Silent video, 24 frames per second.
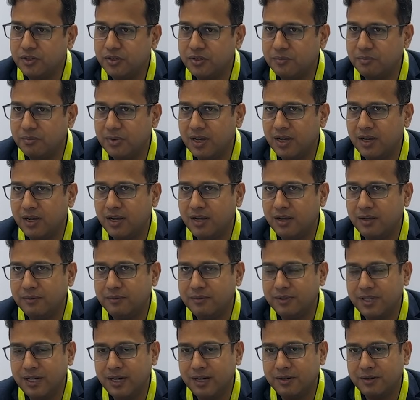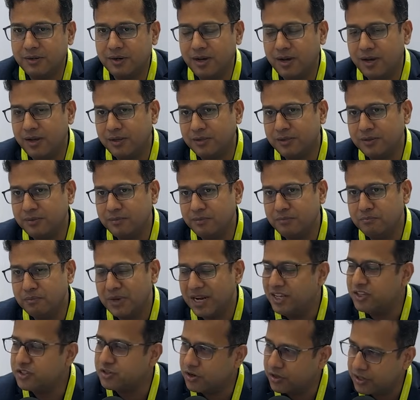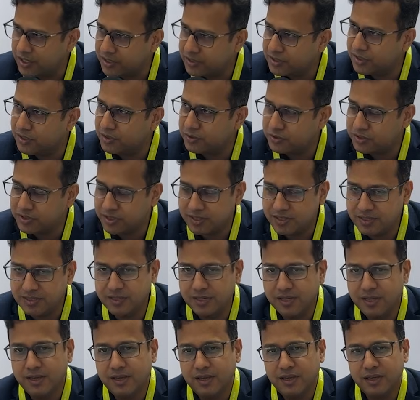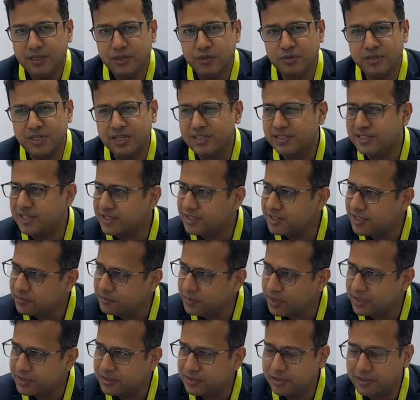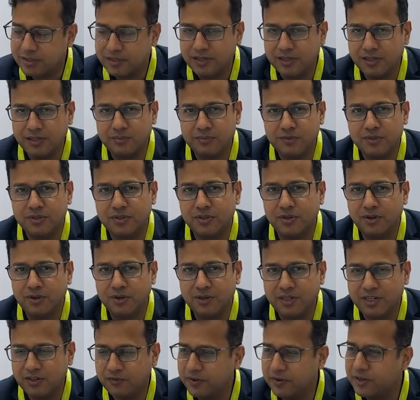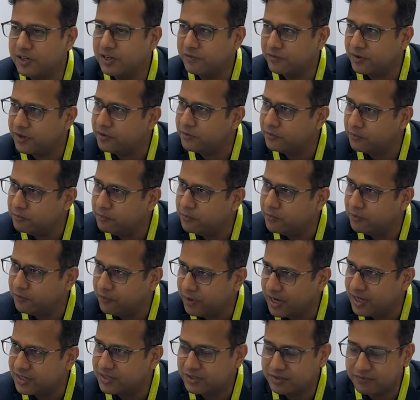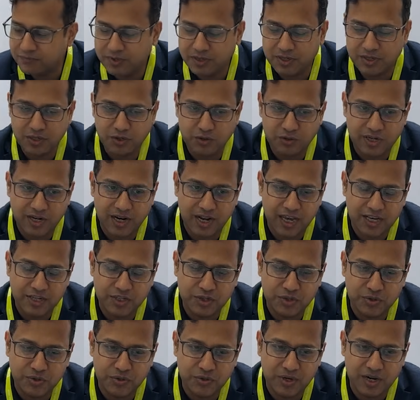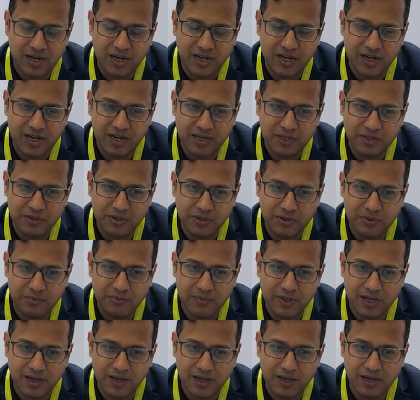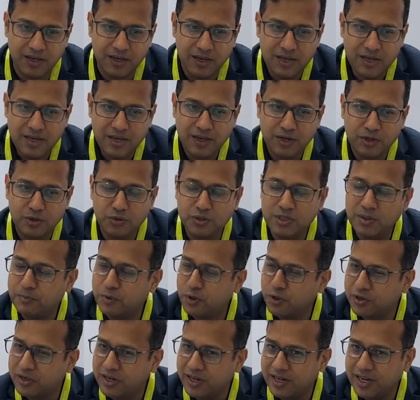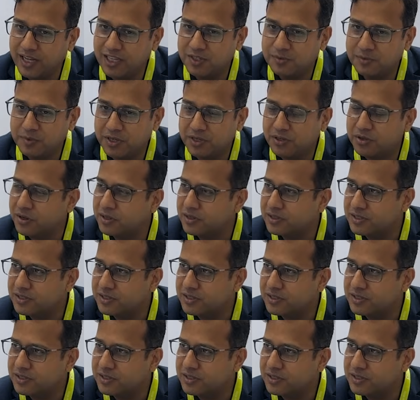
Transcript: you know, uh, there are uh, many sorting solutions using sensor-based systems or different different ways but utilized to, uh, you know, uh, do the purity enhancement or